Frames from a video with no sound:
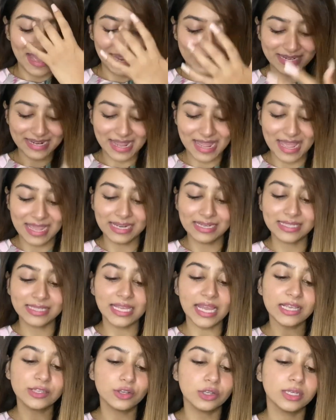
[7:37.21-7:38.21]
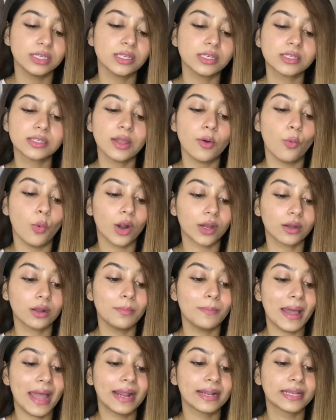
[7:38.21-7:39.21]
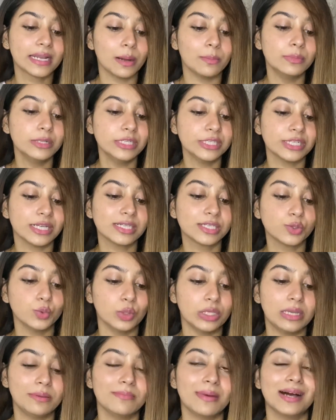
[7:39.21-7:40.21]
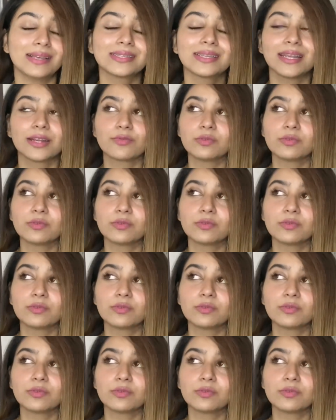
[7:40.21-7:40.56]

It says it's the water bank double gel soothing mask.